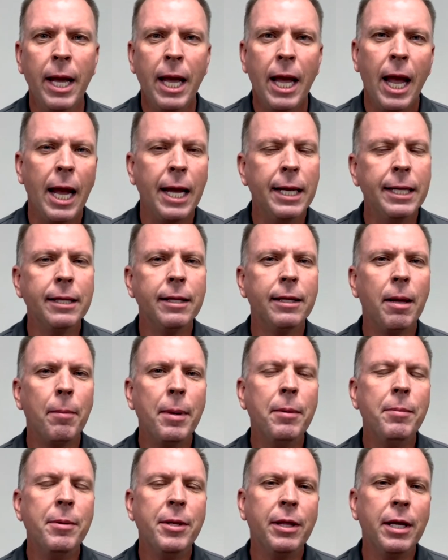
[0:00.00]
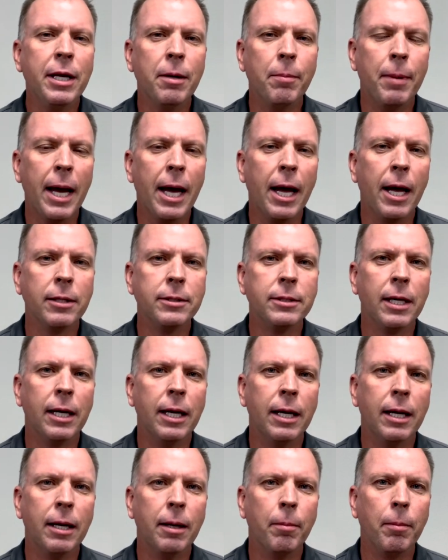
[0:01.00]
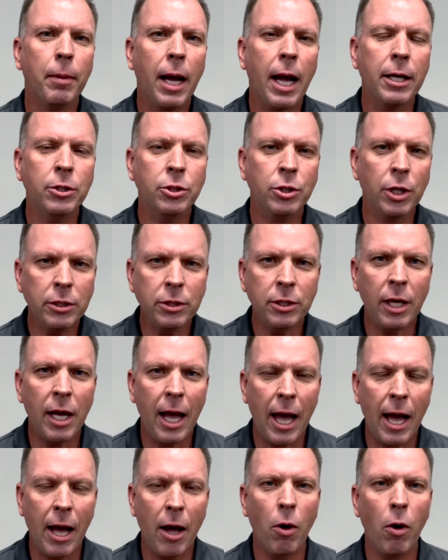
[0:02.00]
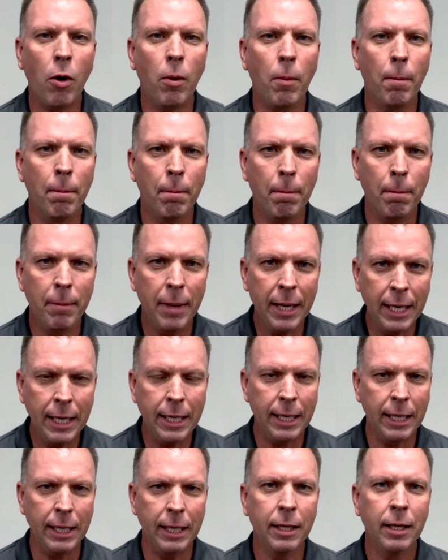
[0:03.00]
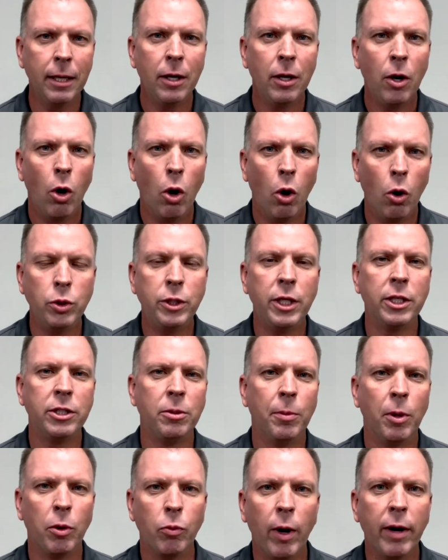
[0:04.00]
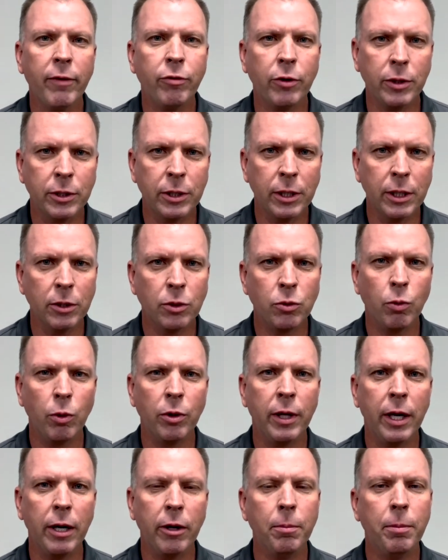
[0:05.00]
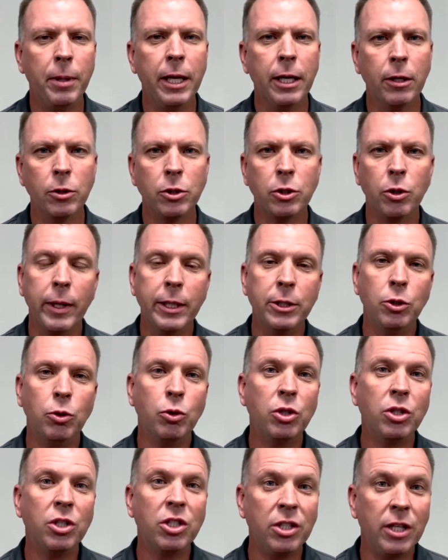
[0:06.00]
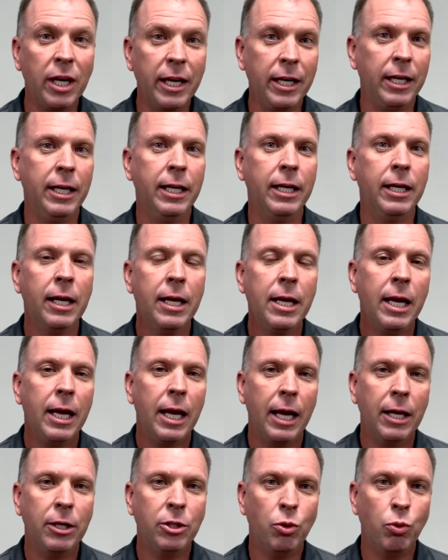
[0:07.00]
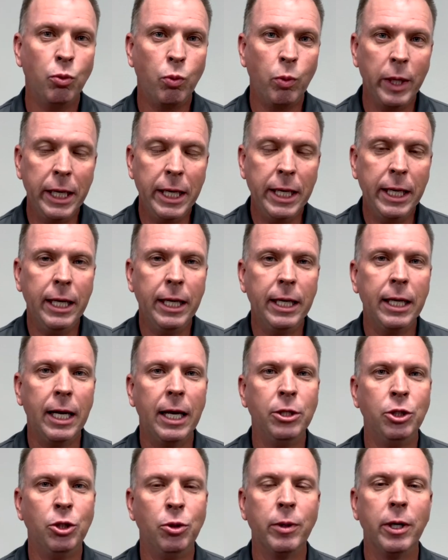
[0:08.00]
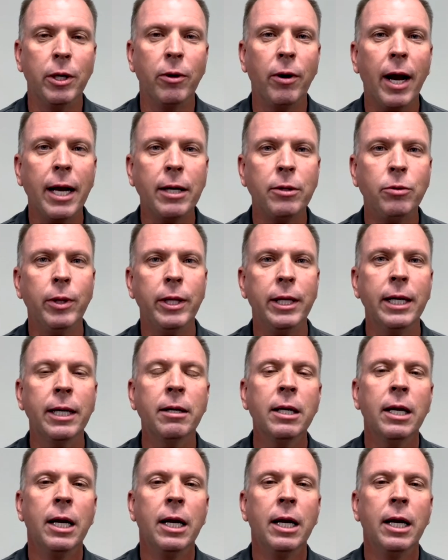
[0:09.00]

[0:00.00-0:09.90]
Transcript: And that made me think about just how many Old Testament references were there in Peter. So as you study, as you read, as you interact with it,